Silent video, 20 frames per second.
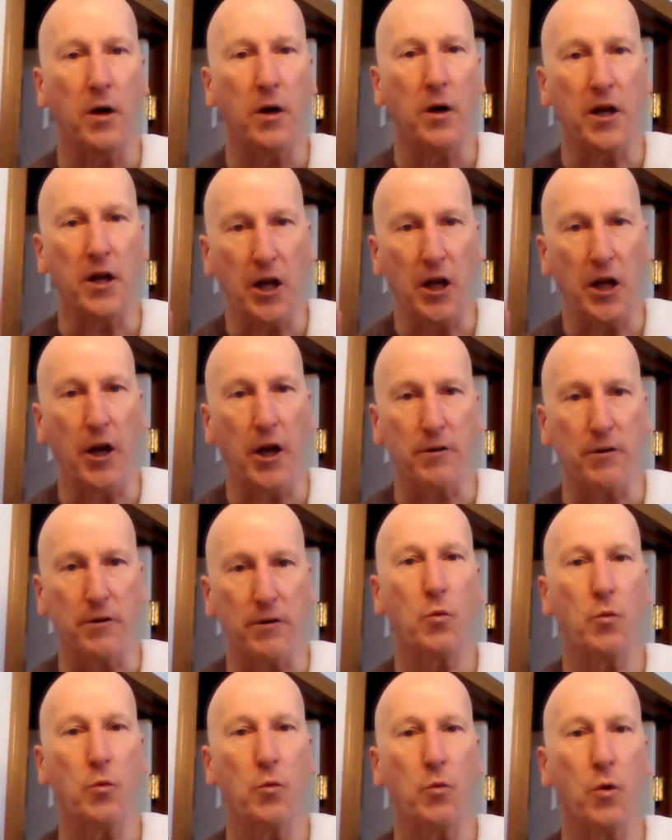a
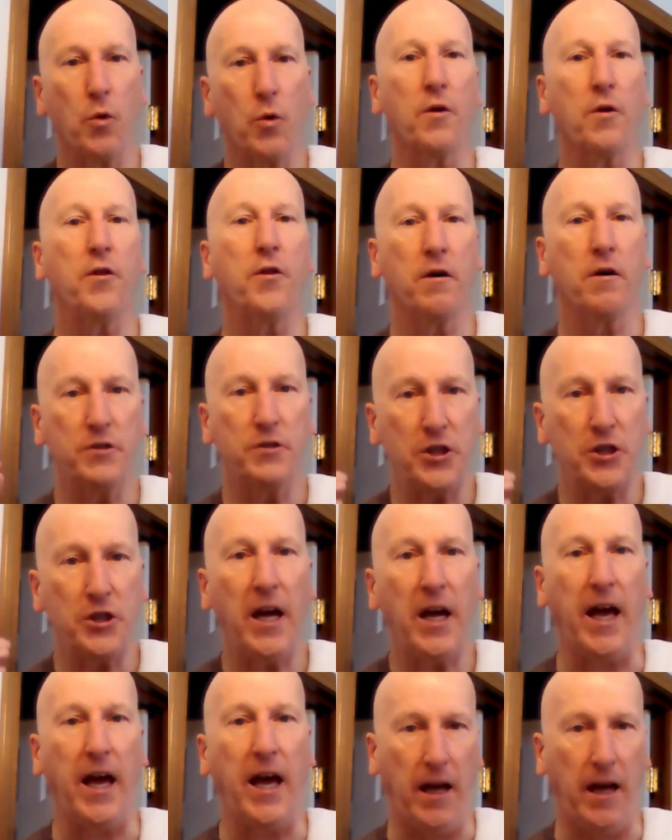year's worth of
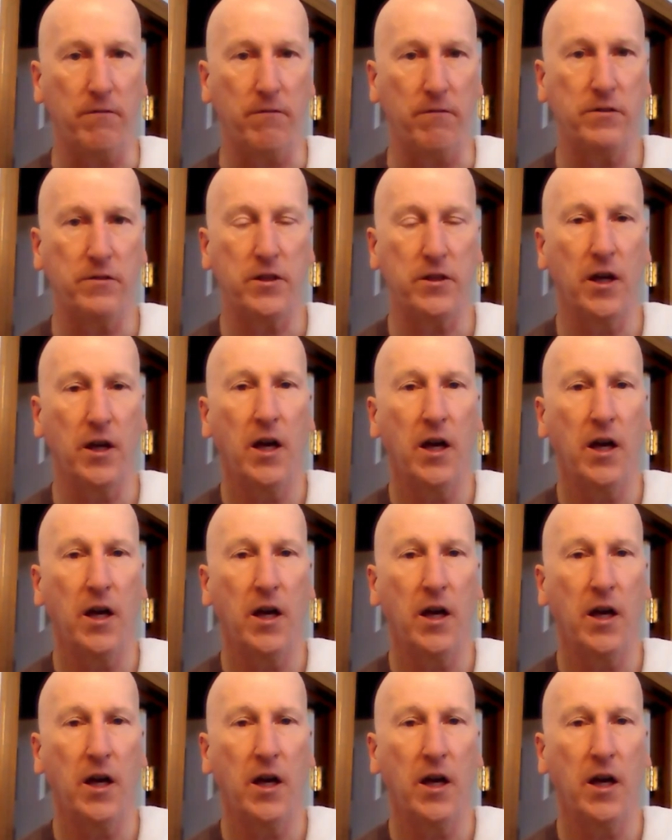shaves.